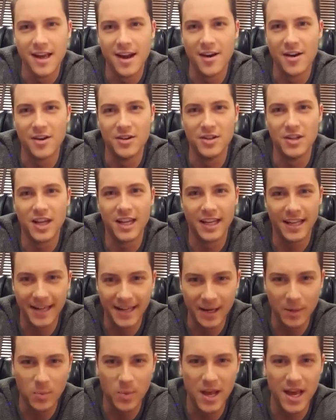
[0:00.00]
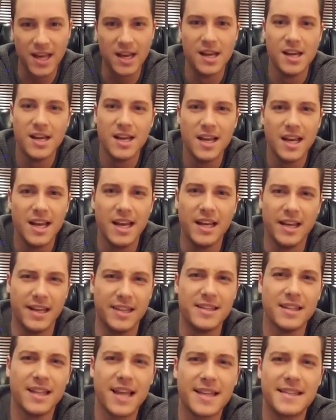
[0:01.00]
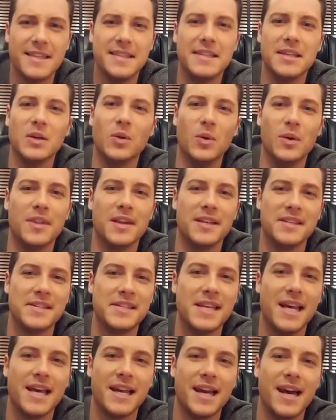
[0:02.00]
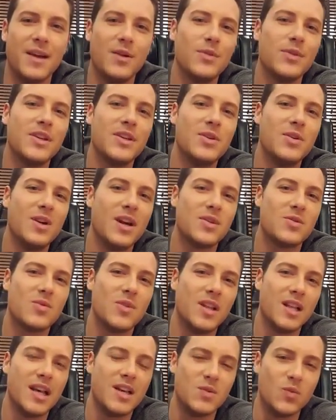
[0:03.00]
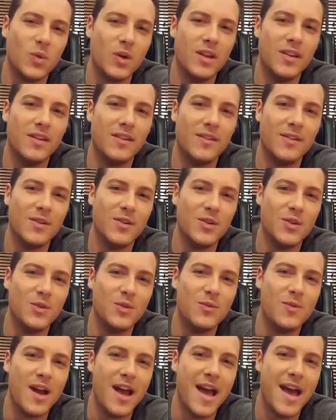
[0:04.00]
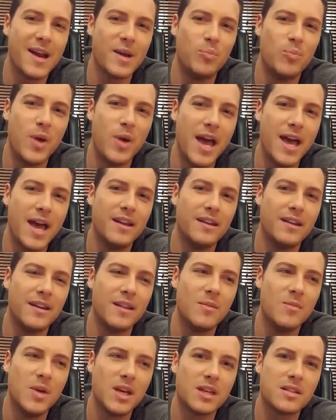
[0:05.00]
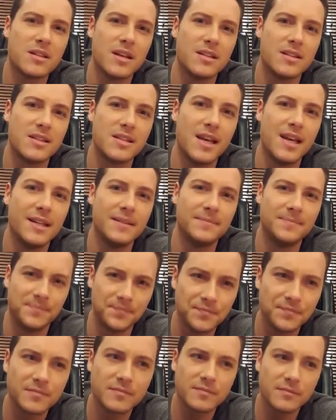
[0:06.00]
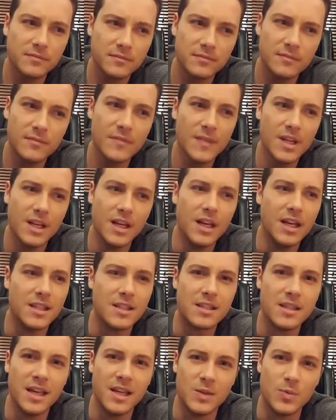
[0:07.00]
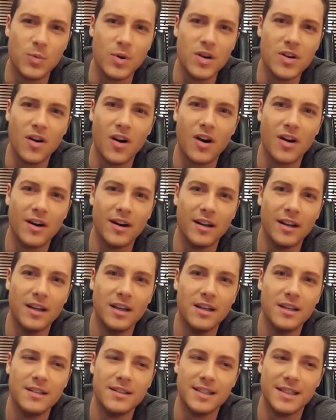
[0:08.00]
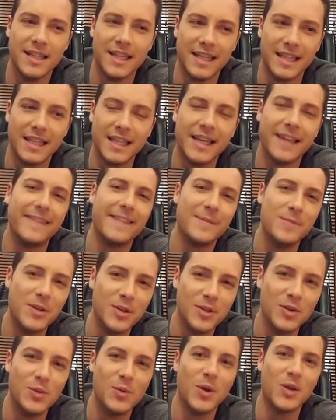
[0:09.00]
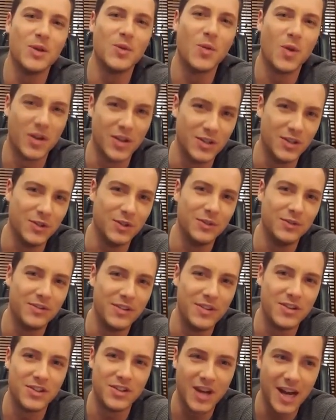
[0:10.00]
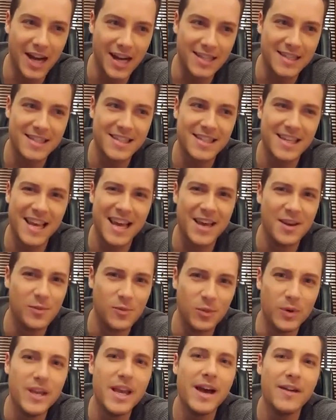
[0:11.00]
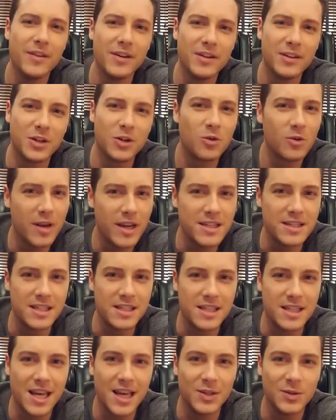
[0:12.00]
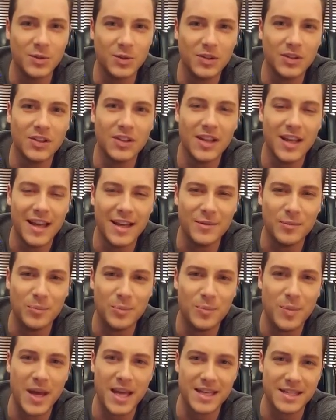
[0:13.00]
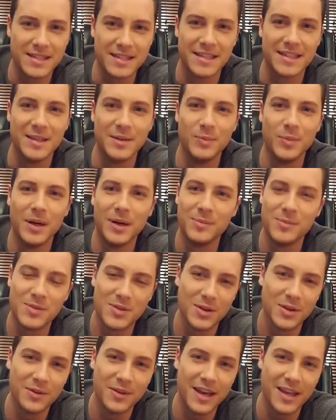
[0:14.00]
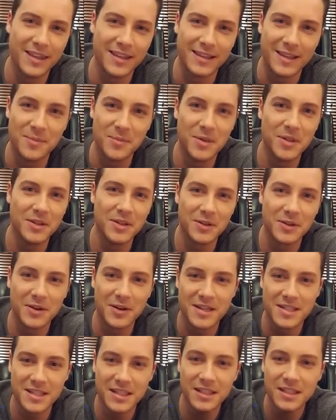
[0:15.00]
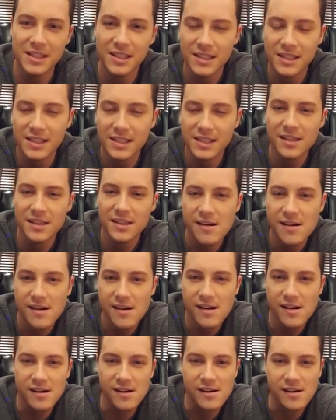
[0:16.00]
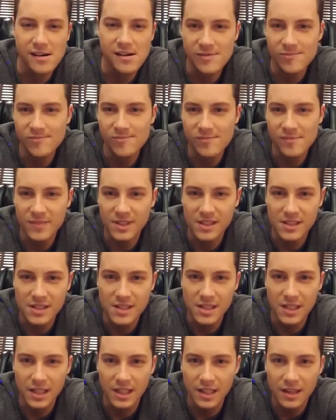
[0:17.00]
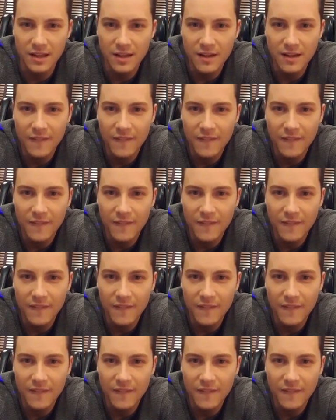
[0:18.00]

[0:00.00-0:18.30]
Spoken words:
Aaron and Jay getting a pet. It's a lot to deal with on set. I don't think you guys realize when you add a pet into the mix on set, it's pretty hard to like get them to do what you want to do for the shots, and we have a crazy schedule and pace to keep up, so I think that'd be a little crazy. Let's see.